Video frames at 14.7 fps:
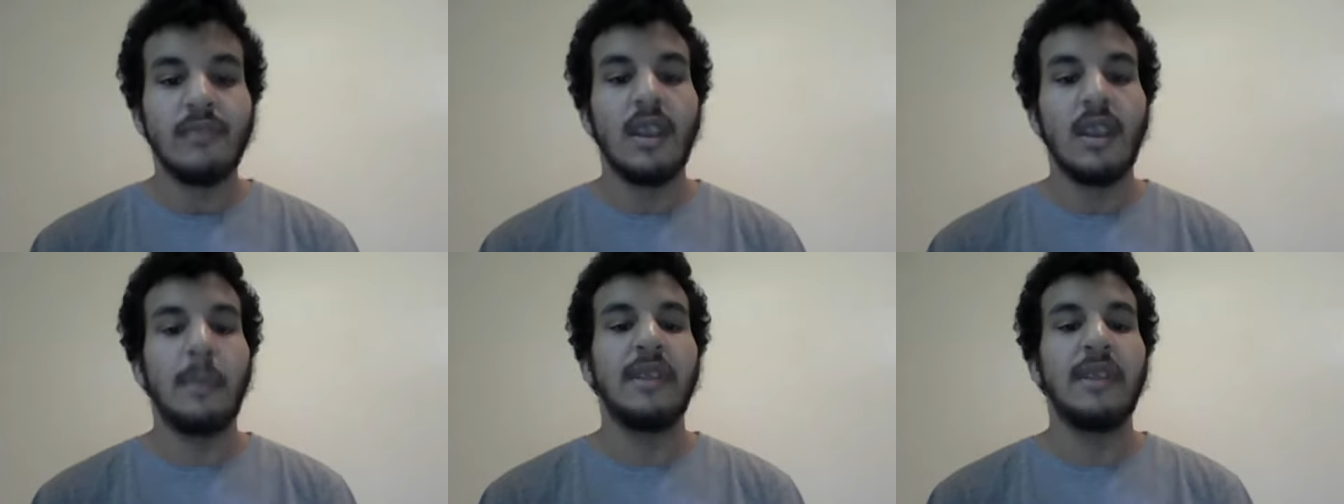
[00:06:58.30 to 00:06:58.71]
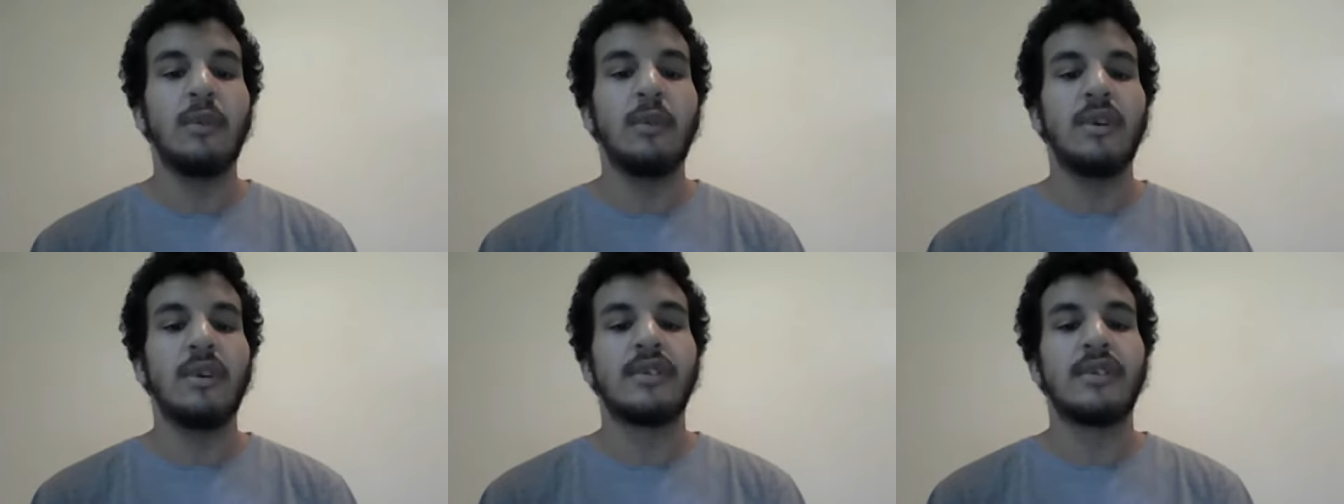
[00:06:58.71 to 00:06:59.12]
there
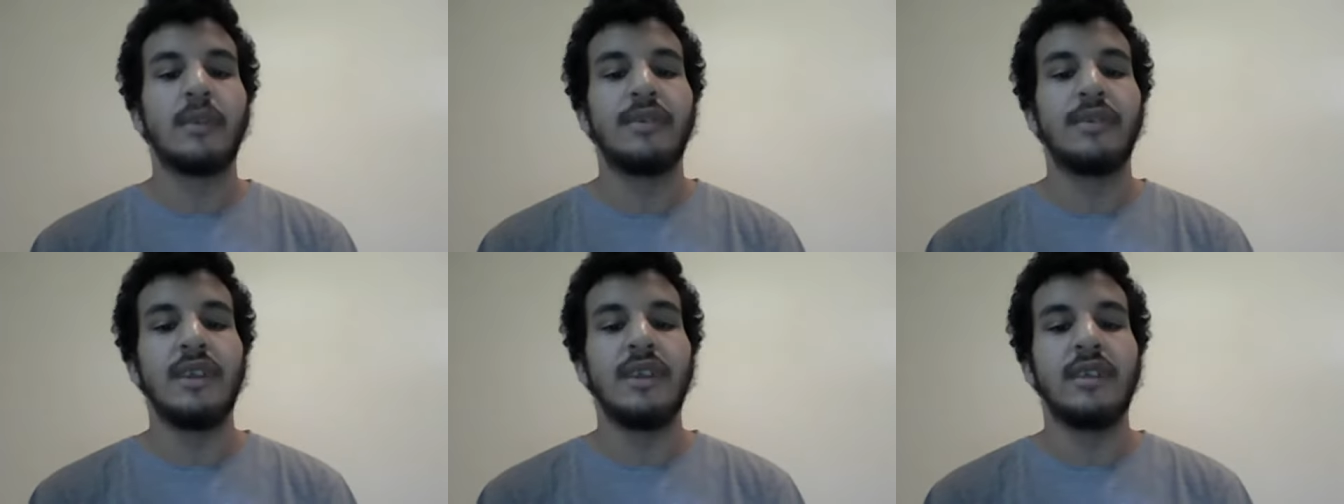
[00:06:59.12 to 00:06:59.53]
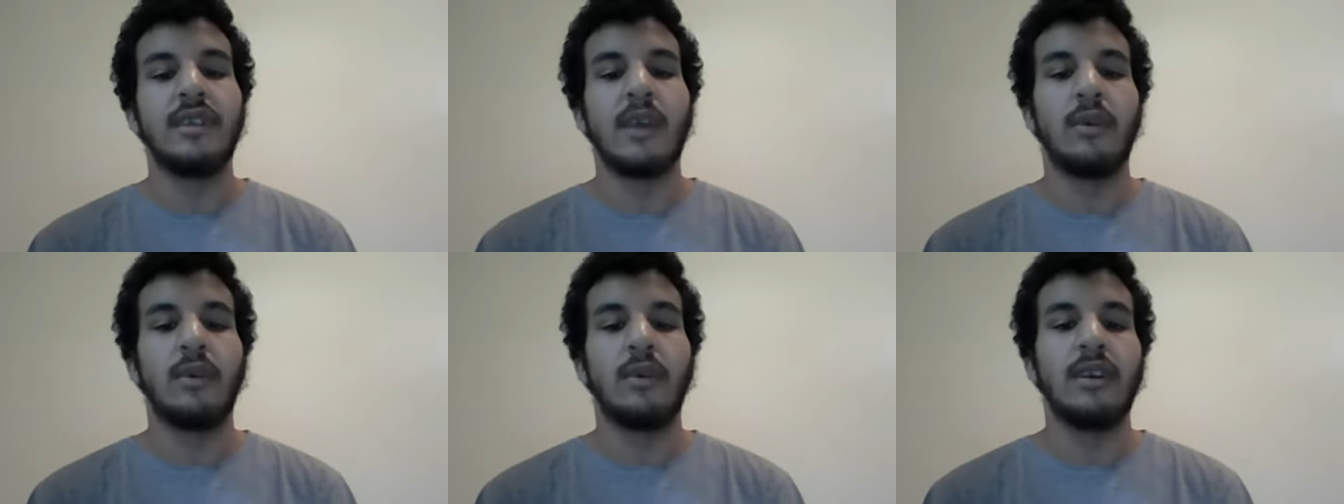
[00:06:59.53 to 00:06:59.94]
were some scenes
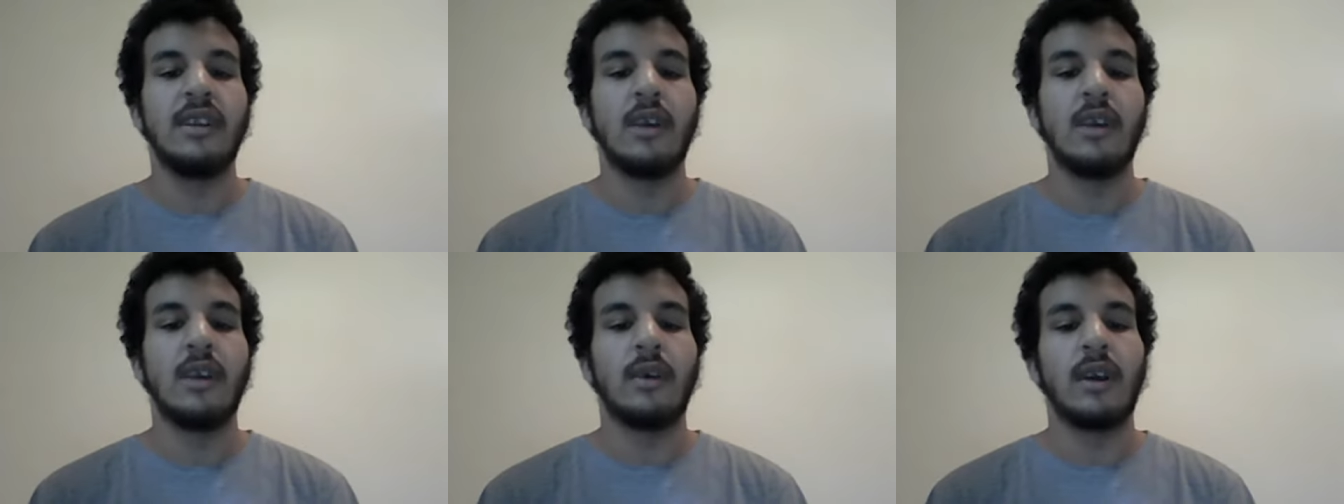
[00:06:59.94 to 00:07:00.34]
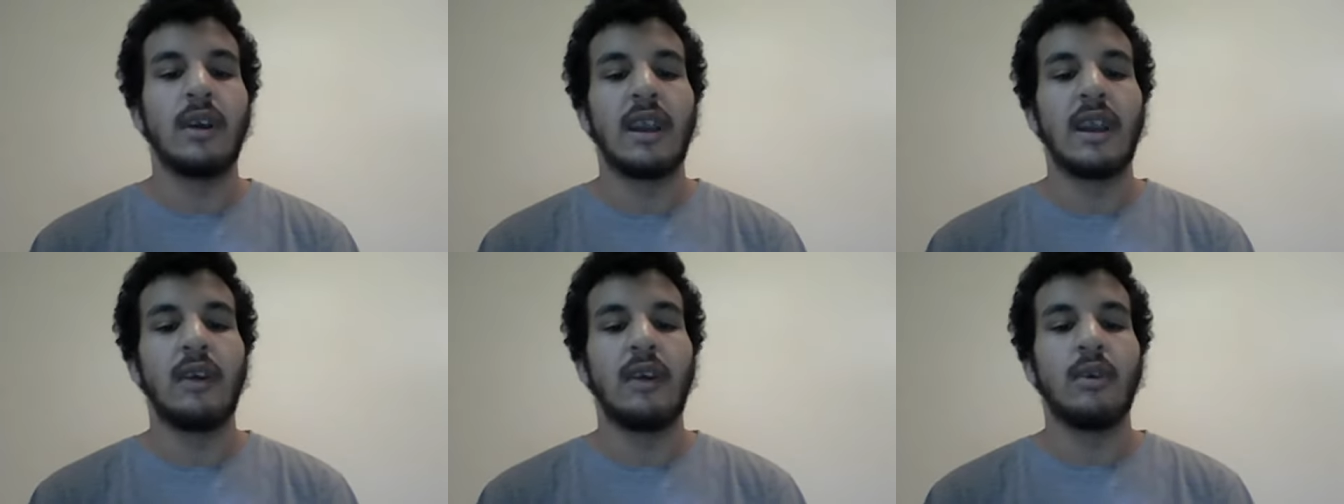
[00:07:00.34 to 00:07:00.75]
that were,
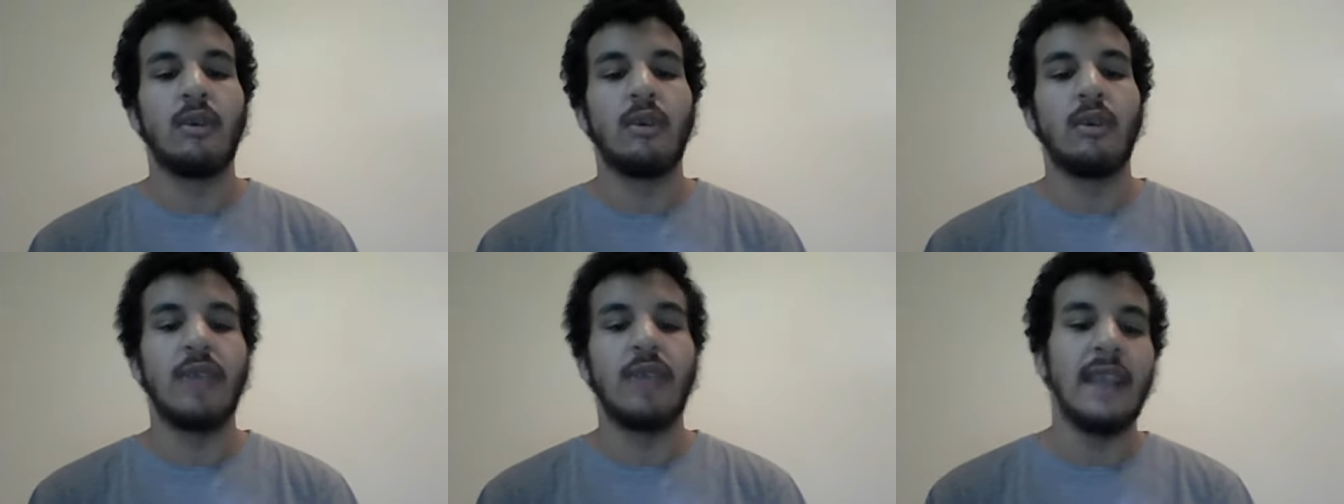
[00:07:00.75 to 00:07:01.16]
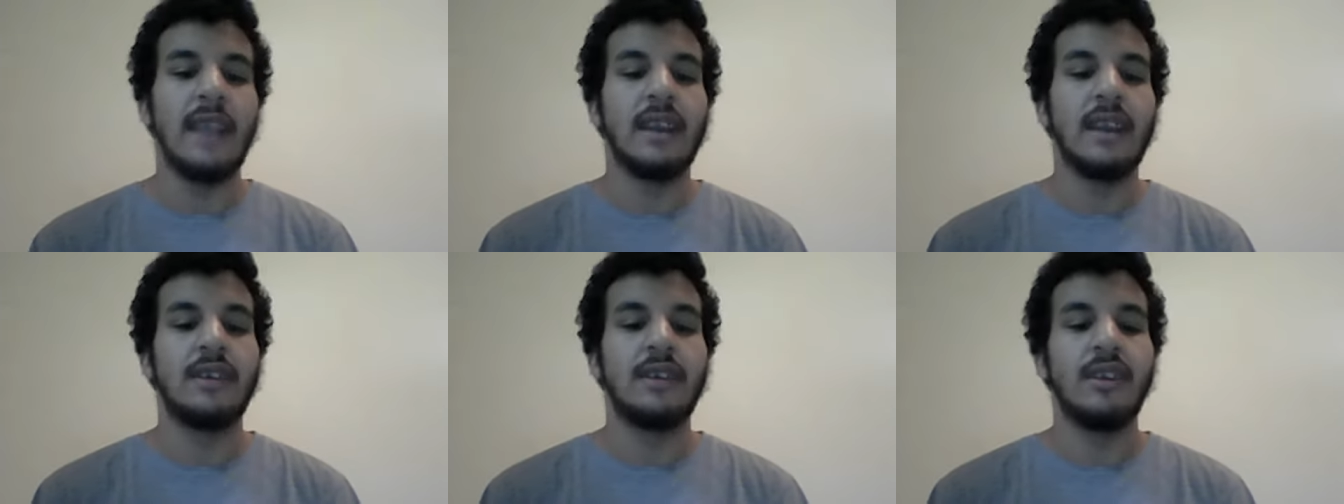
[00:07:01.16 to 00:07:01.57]
okay, I
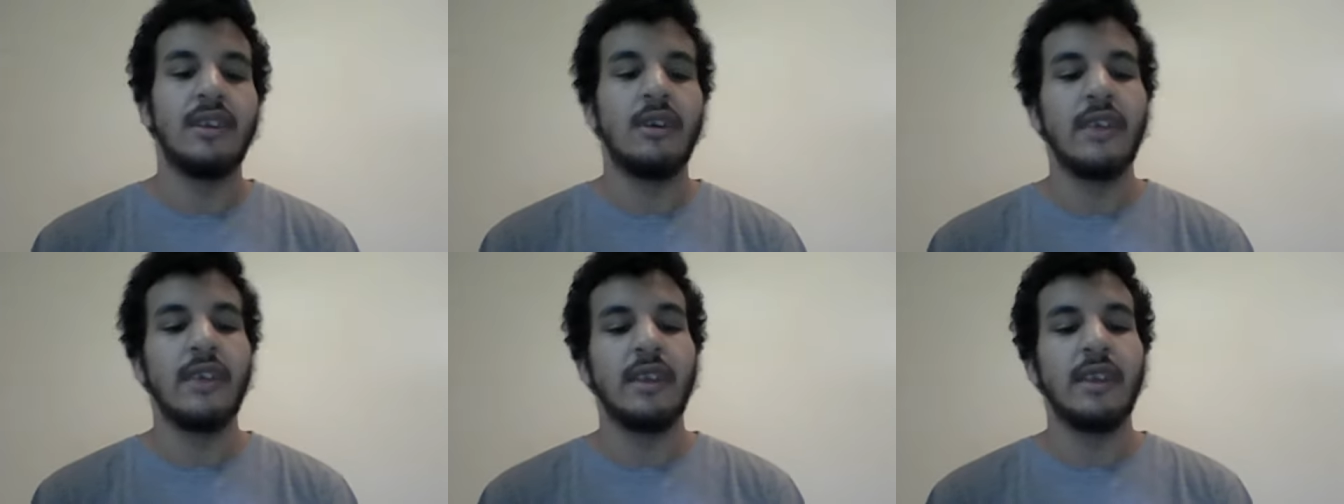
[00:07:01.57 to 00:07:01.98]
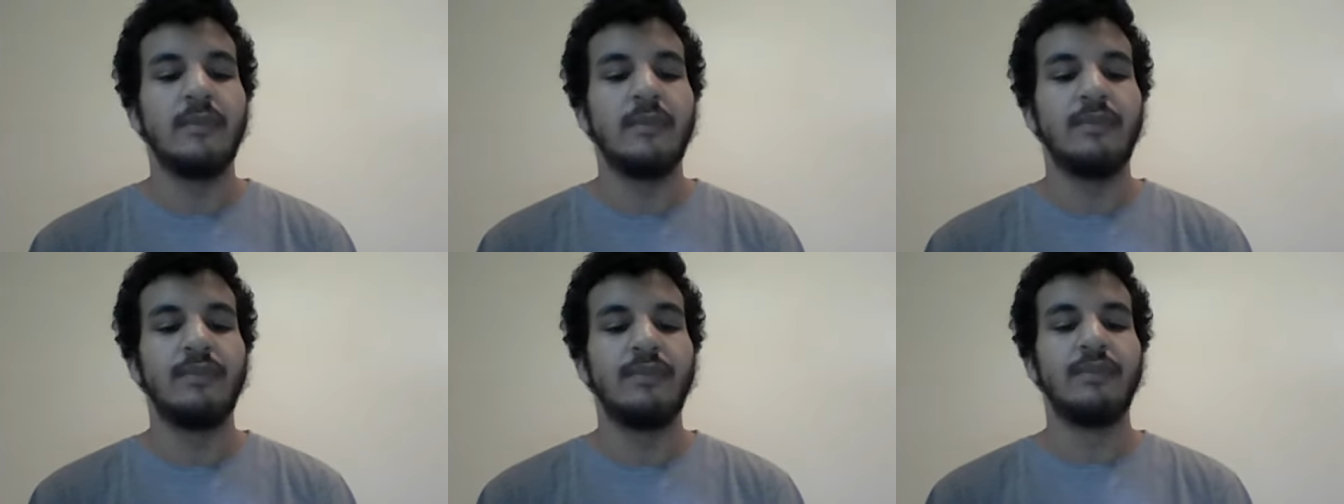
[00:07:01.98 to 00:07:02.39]
guess,
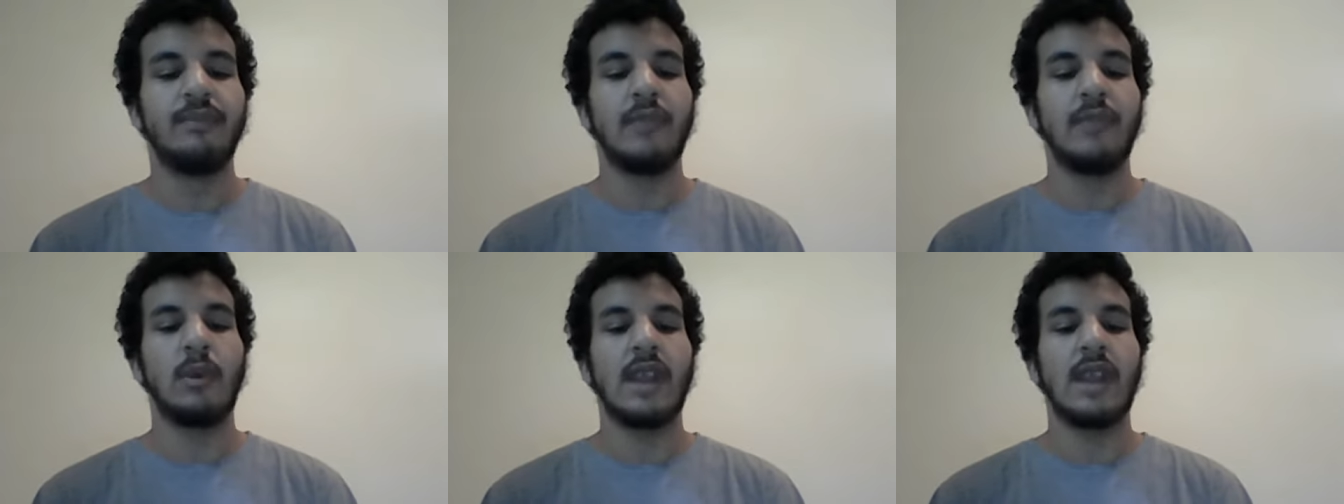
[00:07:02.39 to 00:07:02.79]
they were